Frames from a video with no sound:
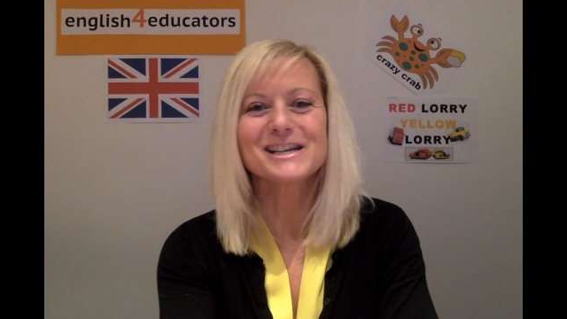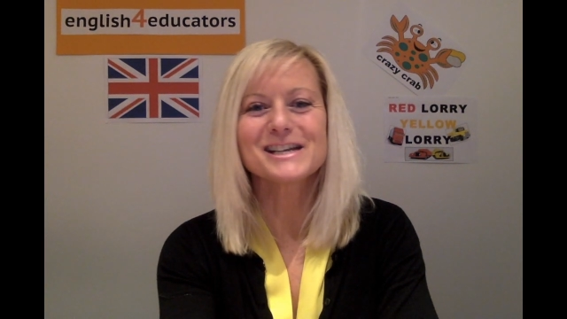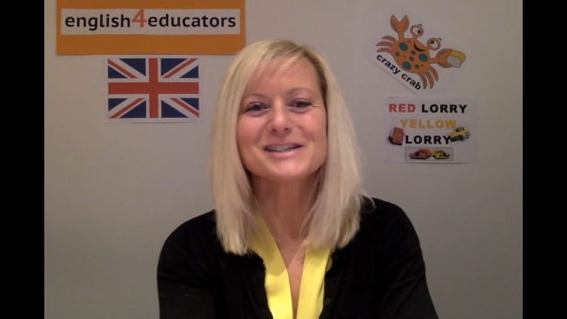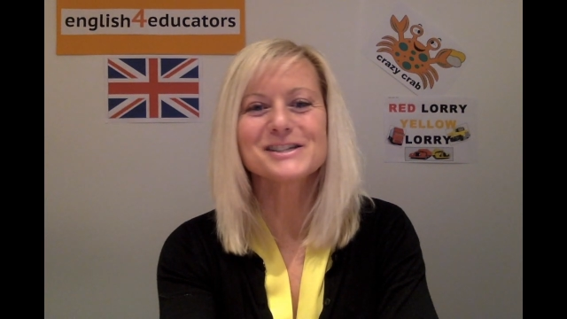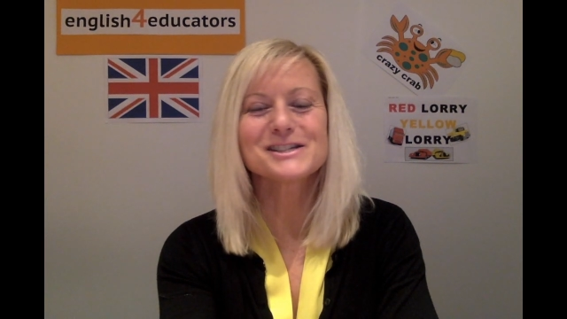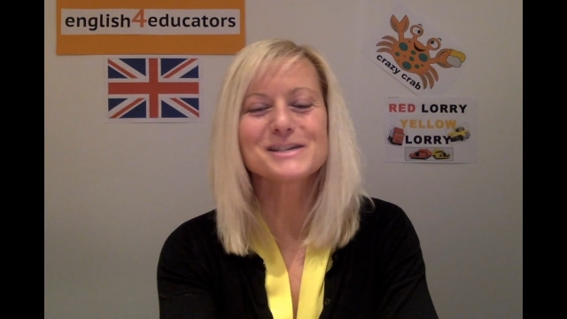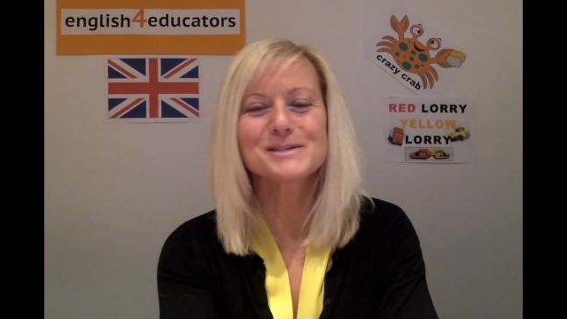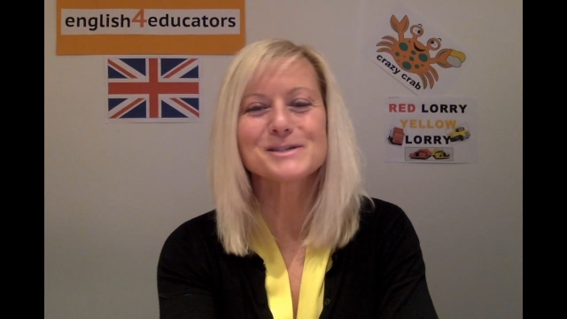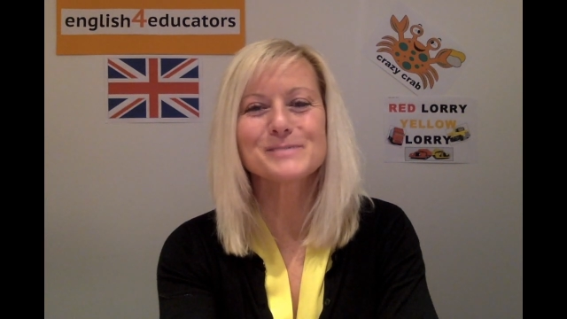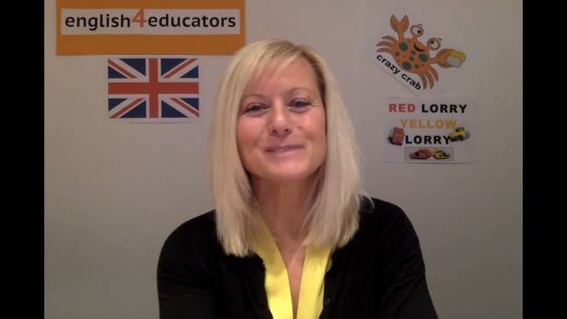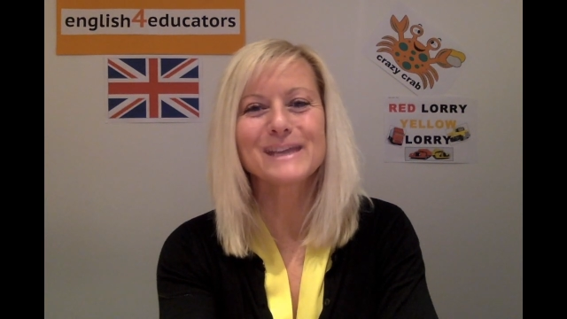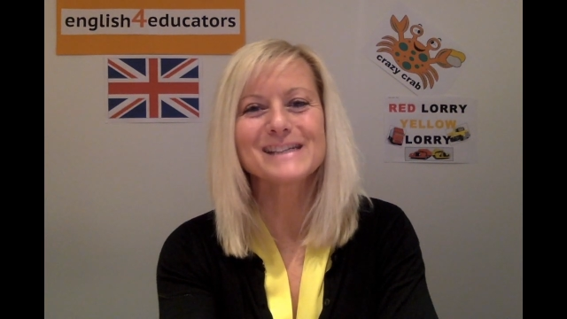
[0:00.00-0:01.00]
it just seems to
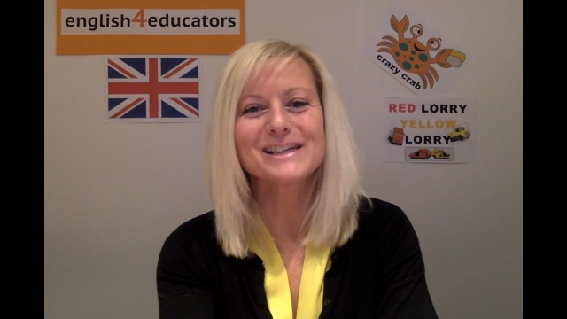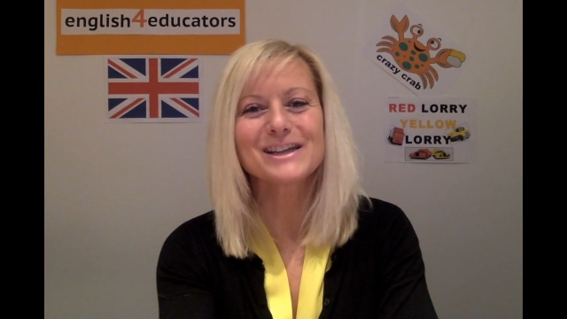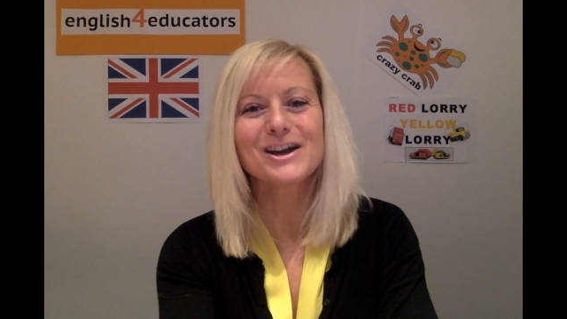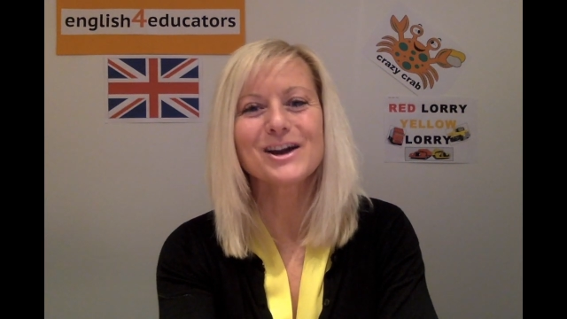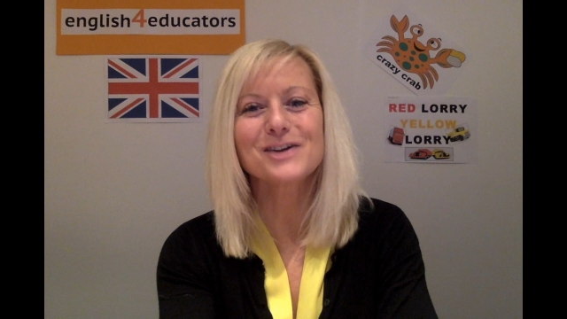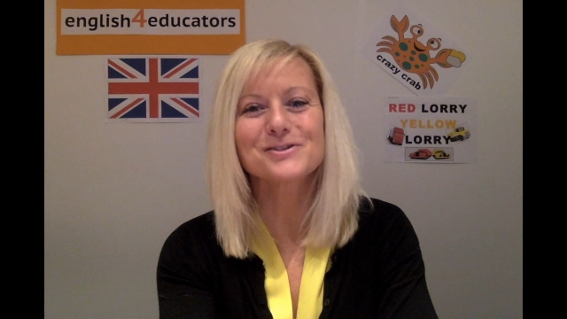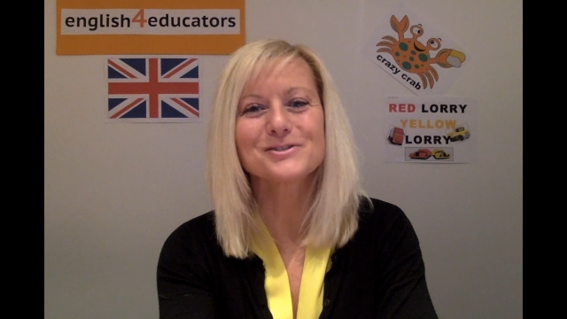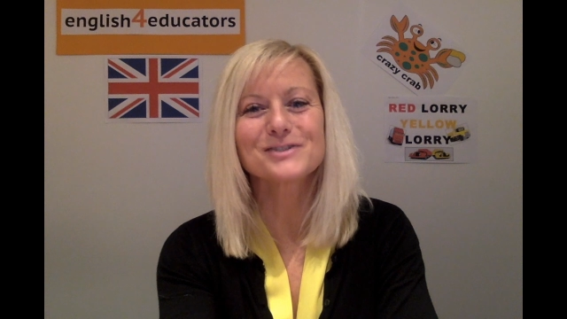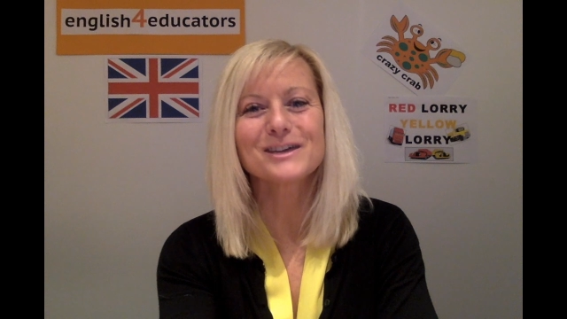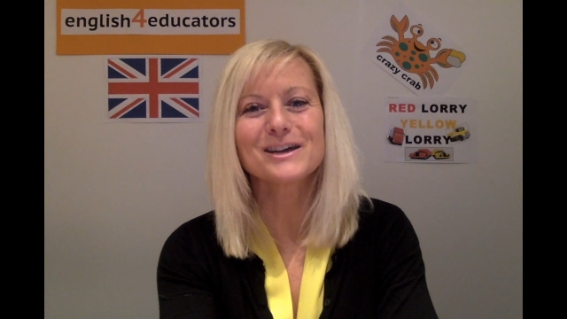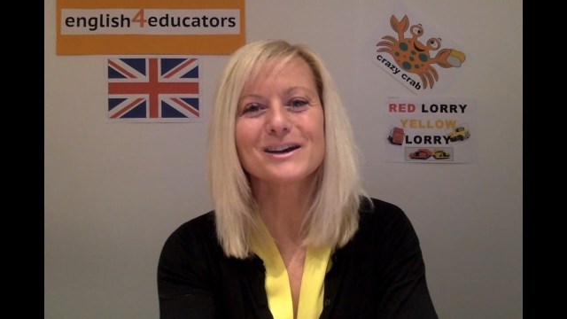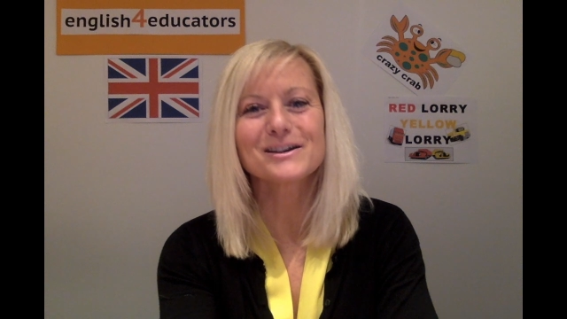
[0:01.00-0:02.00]
be getting harder and
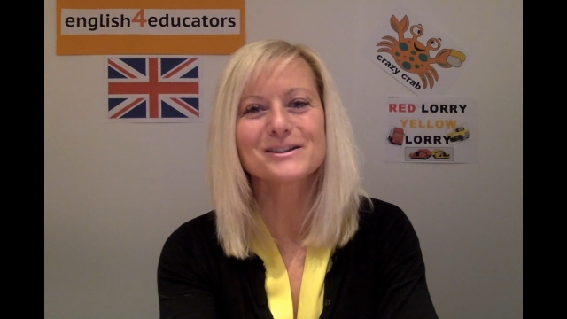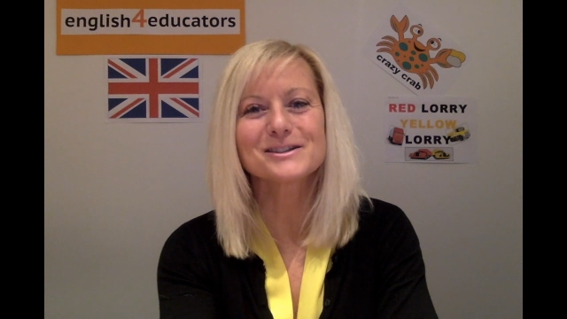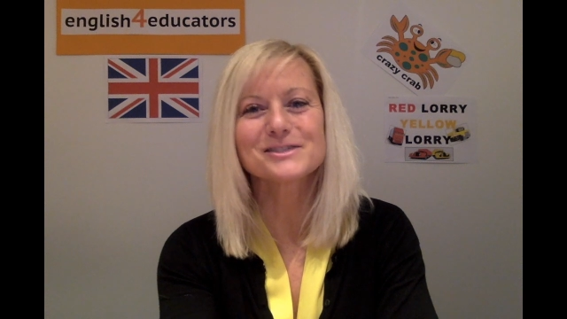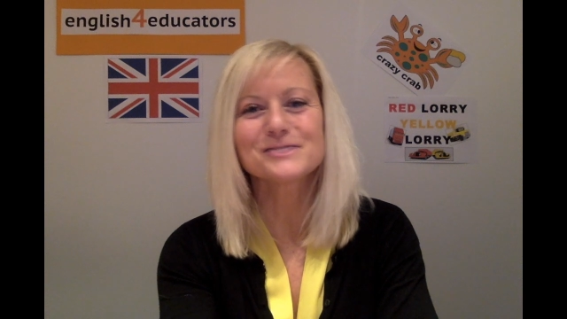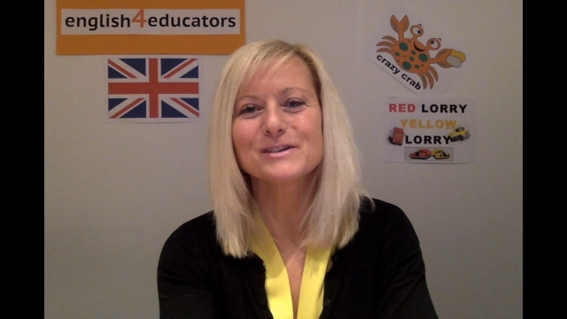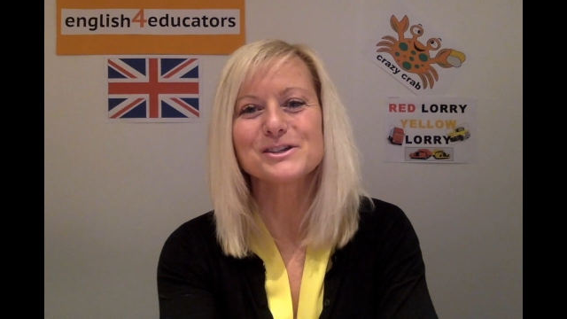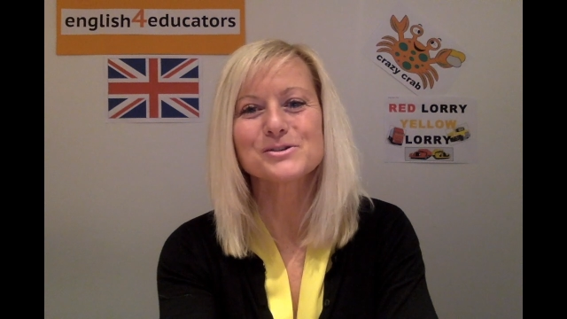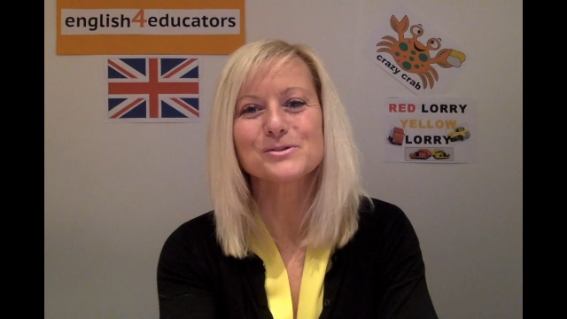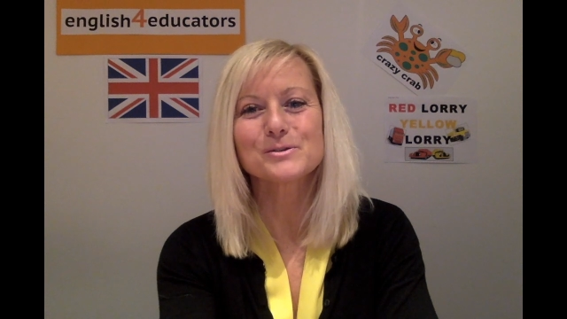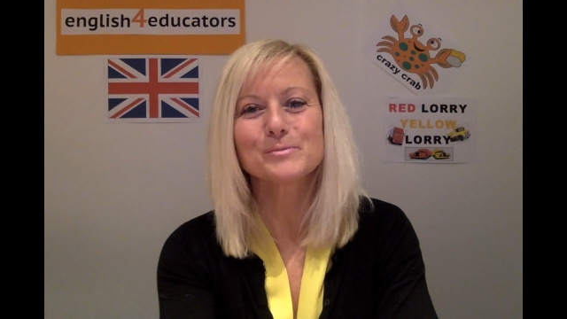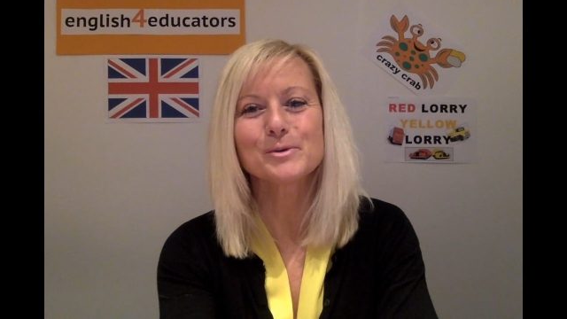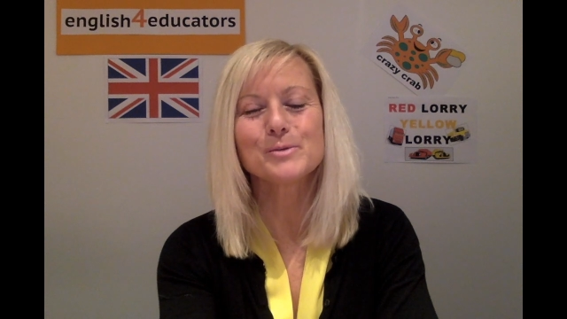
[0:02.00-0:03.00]
harder to reach all
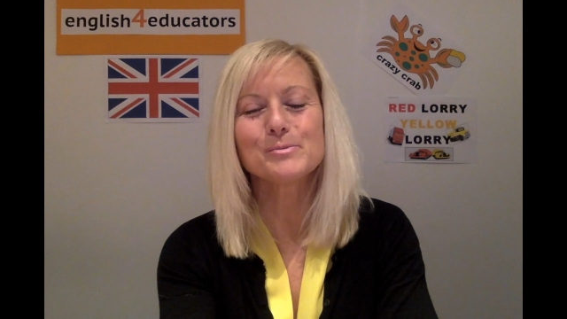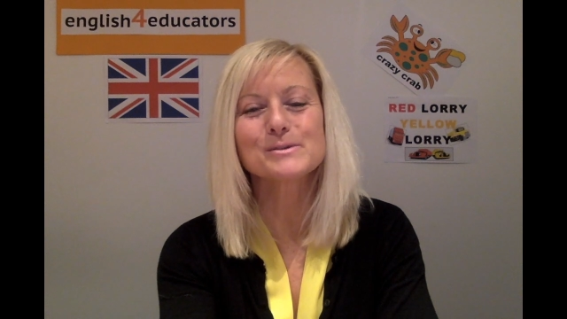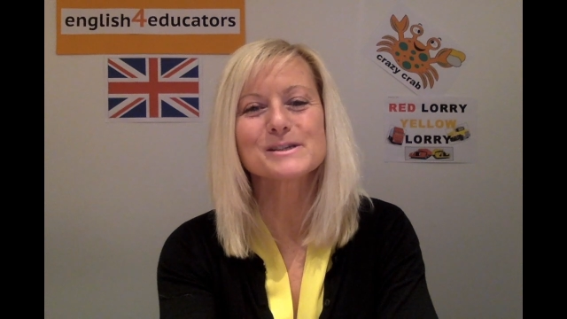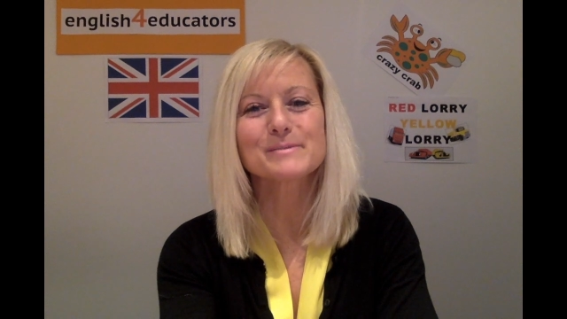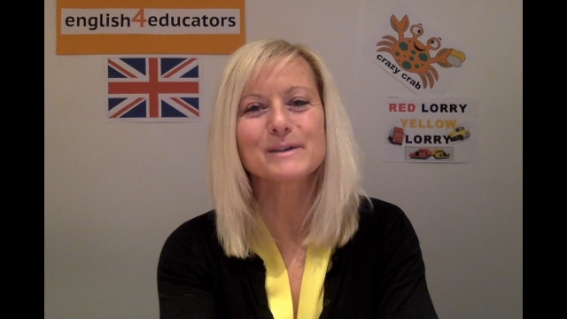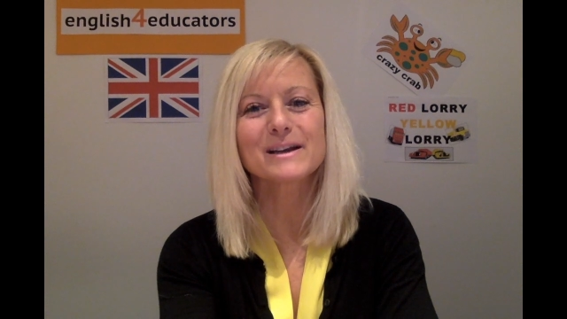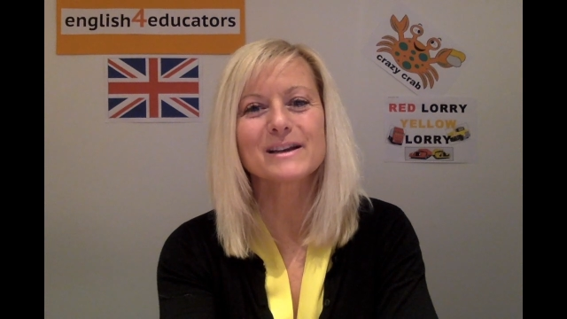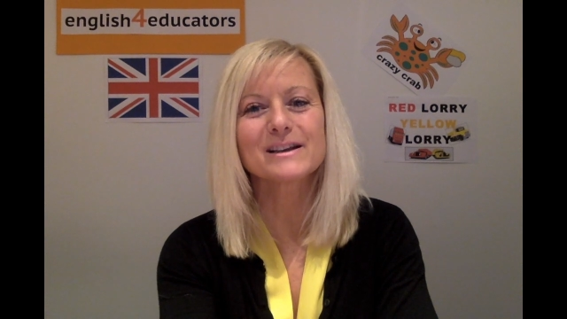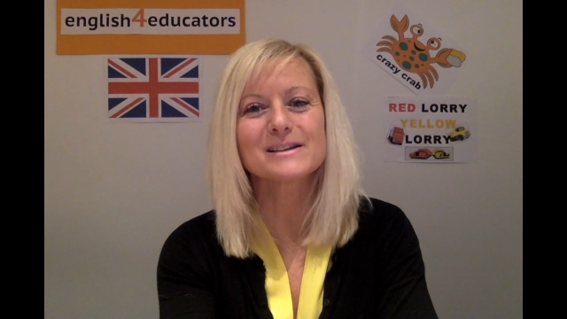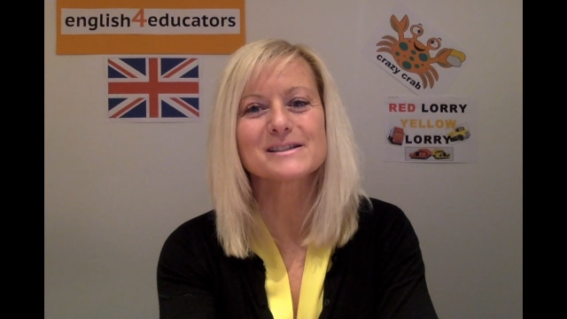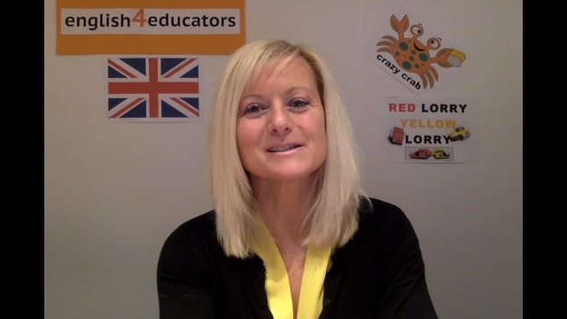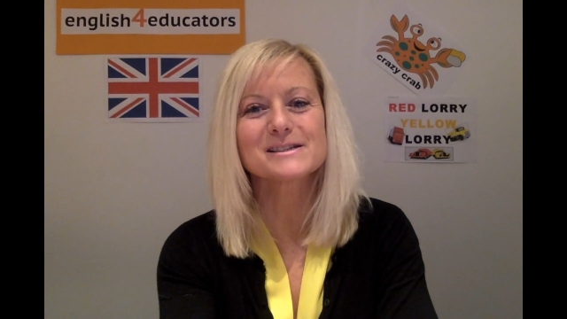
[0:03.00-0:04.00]
the pupils in my
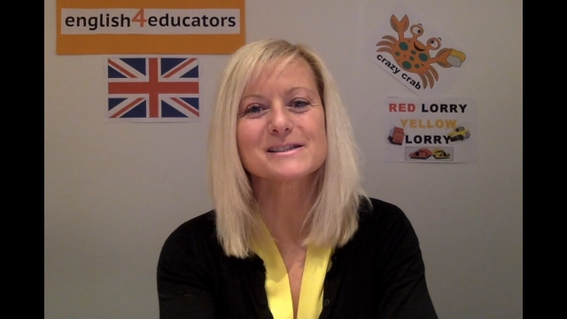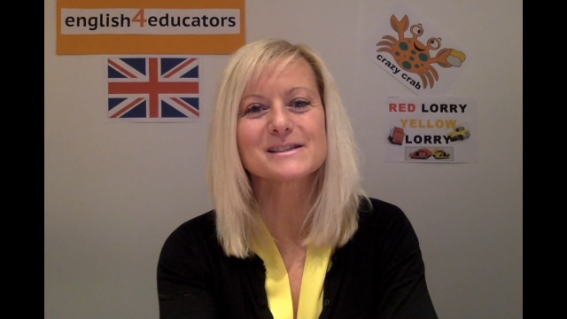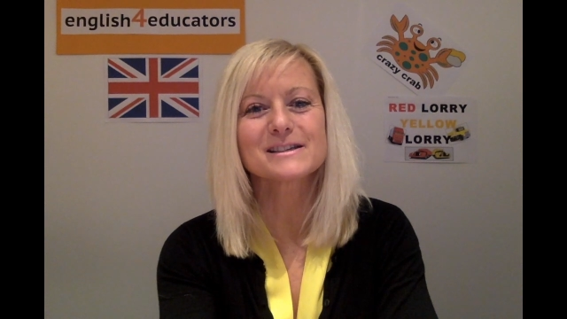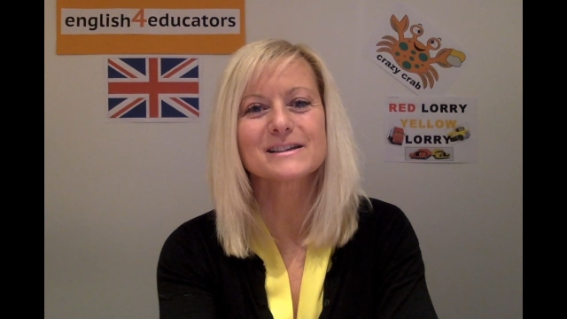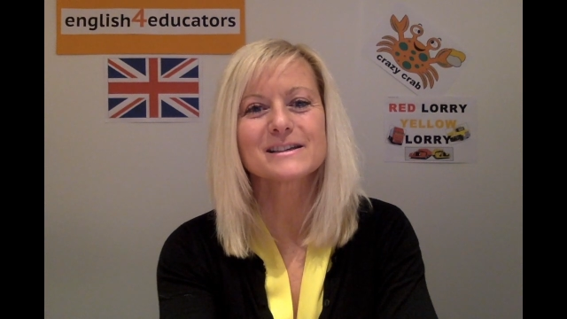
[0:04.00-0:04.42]
classes.